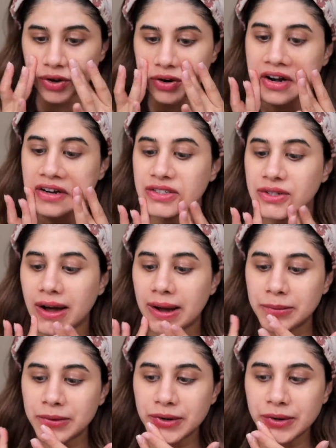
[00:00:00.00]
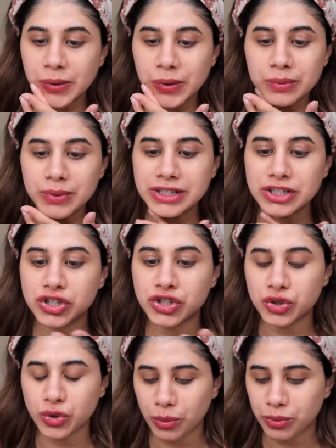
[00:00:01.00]
All right, so I'm gonna go in with a
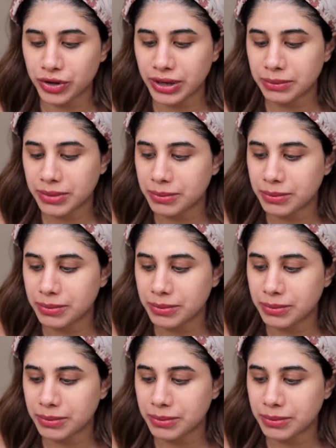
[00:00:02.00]
strobe cream,